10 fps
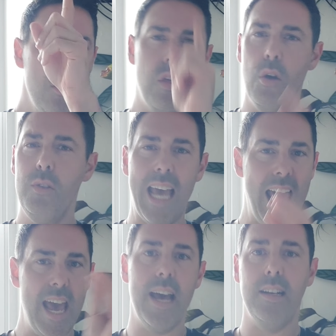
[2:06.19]
those
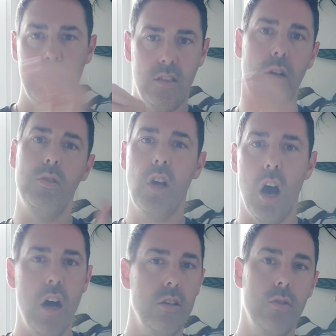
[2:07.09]
Airts, those
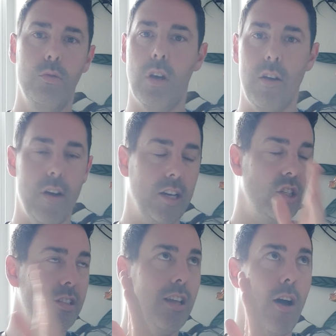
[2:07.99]
cardinal
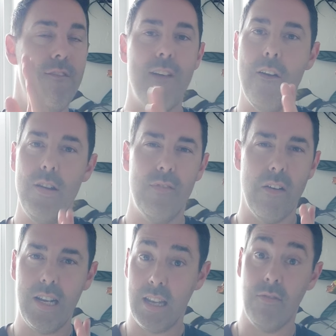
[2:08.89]
directions are very,
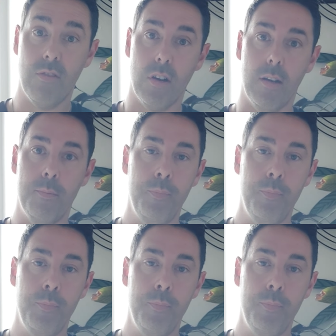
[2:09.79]
very different.